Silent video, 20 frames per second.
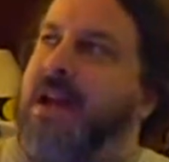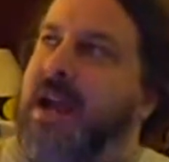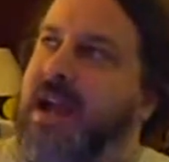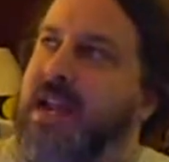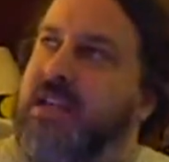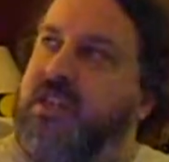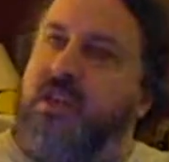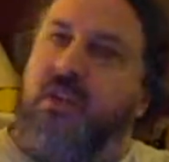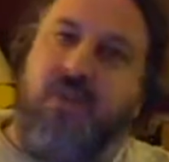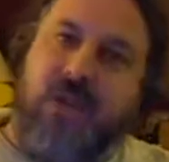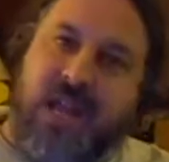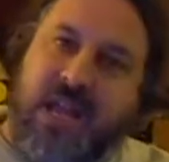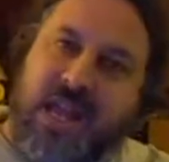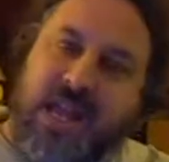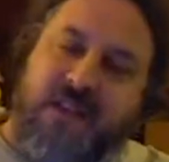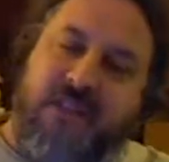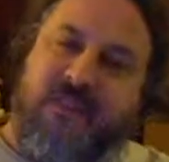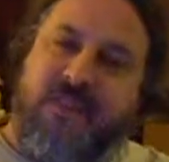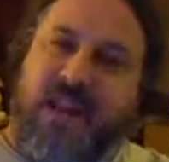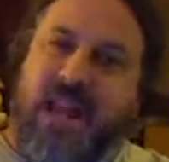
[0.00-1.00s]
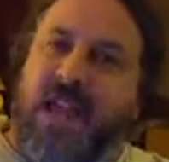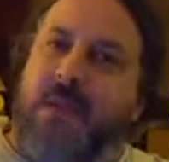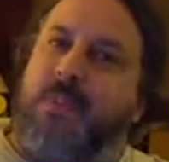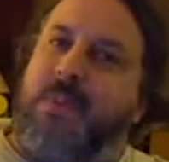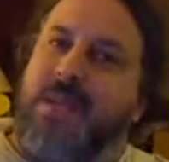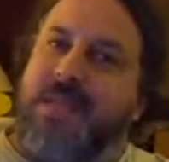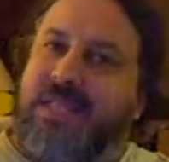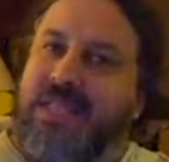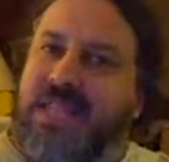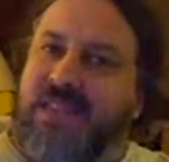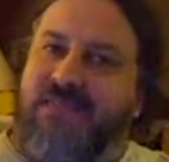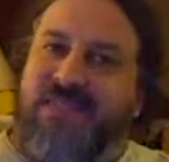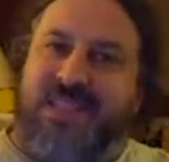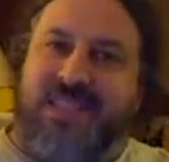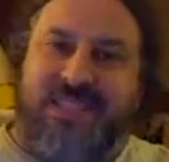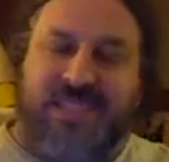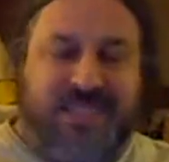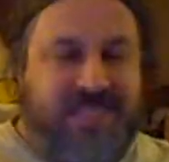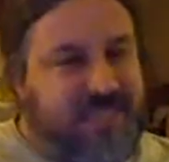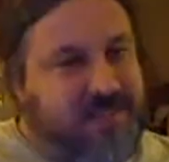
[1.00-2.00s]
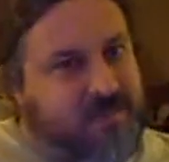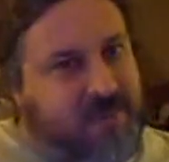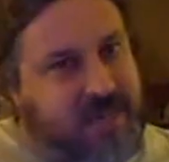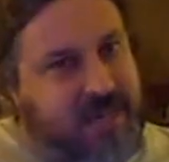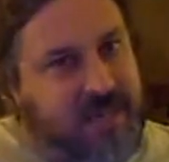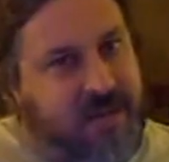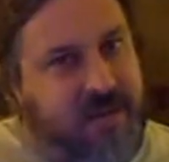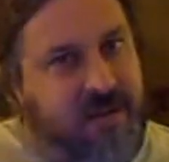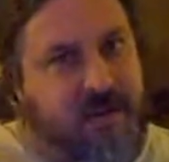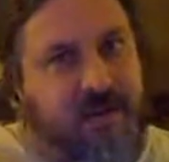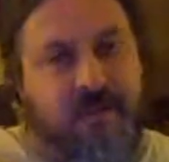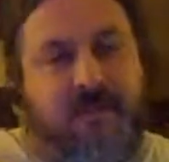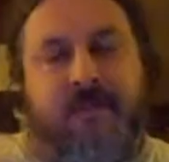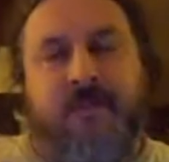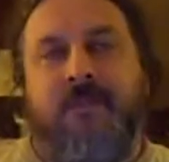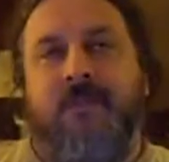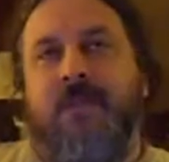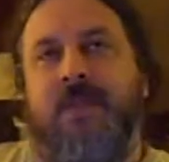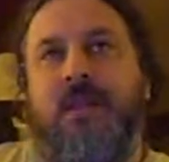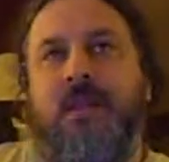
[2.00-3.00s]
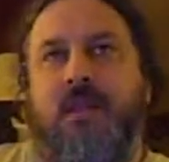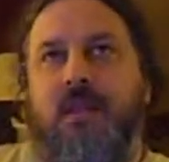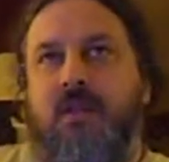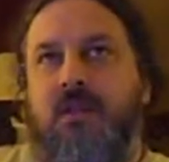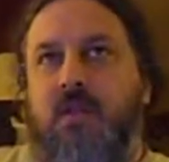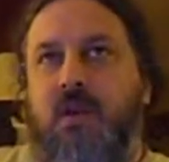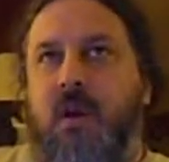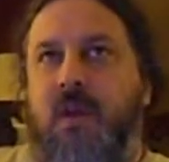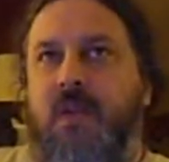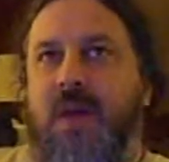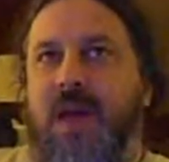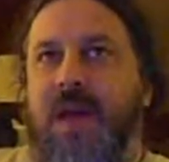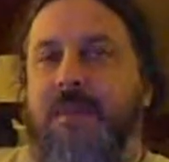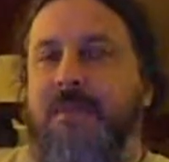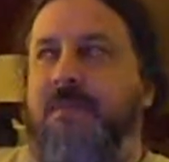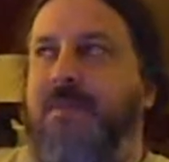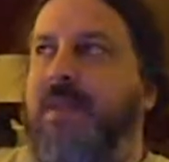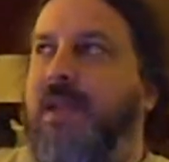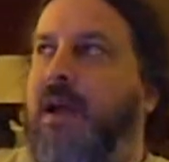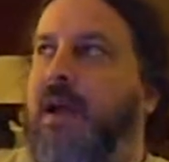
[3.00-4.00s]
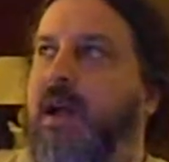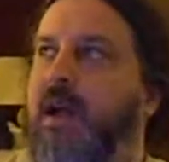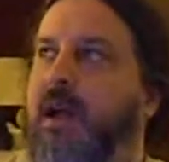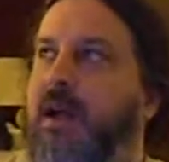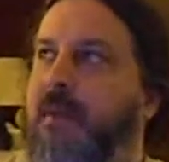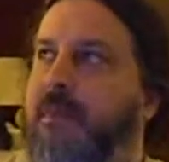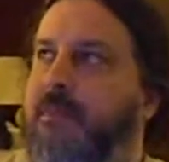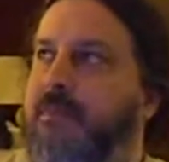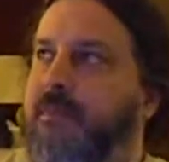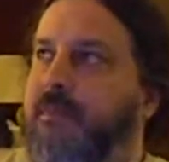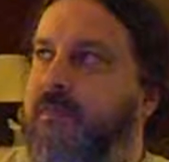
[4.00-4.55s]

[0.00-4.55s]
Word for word: I do have an IPTV system here so that uh,